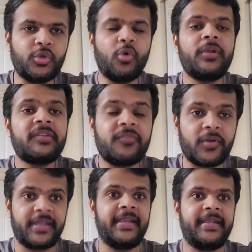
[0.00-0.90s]
Don't
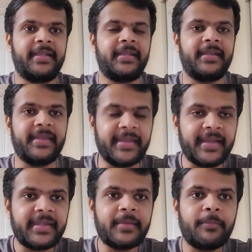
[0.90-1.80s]
forget
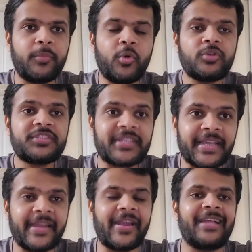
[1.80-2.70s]
that post
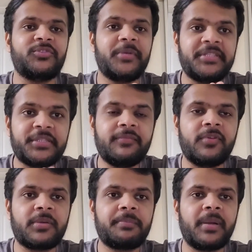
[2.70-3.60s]
graduation
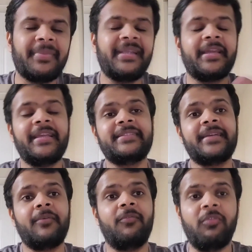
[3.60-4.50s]
work permit is
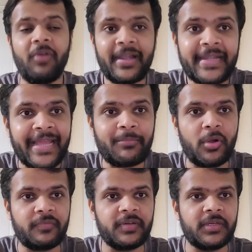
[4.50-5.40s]
a one time
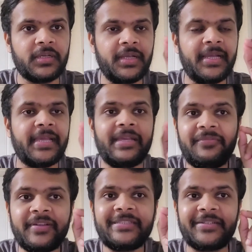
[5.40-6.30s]
offer.
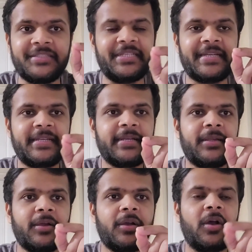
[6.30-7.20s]
If it's
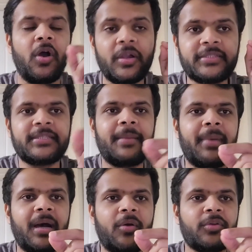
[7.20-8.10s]
rejected or
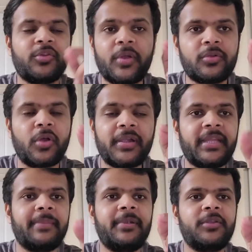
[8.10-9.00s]
somehow you are
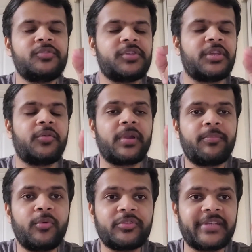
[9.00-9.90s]
not able to secure a
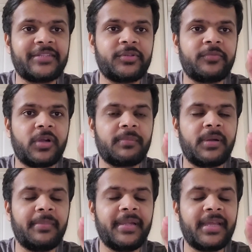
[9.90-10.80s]
postgraduate work
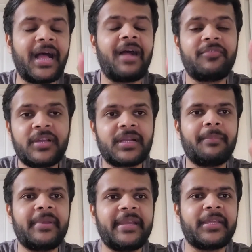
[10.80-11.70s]
permit after
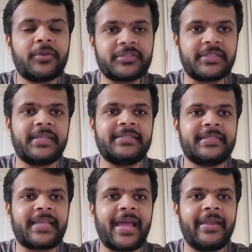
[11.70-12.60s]
completing your studies
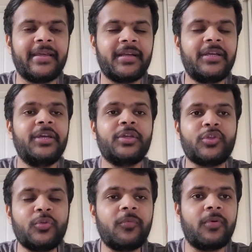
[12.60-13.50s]
in Canada,
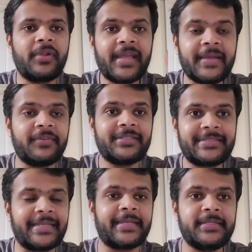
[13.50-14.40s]
you won't have a
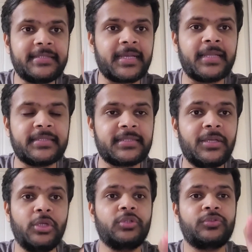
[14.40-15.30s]
second chance.
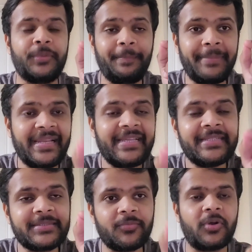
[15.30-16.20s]
So
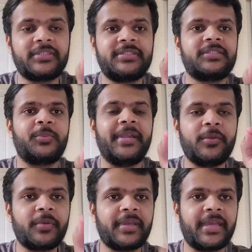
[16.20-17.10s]
please watch this video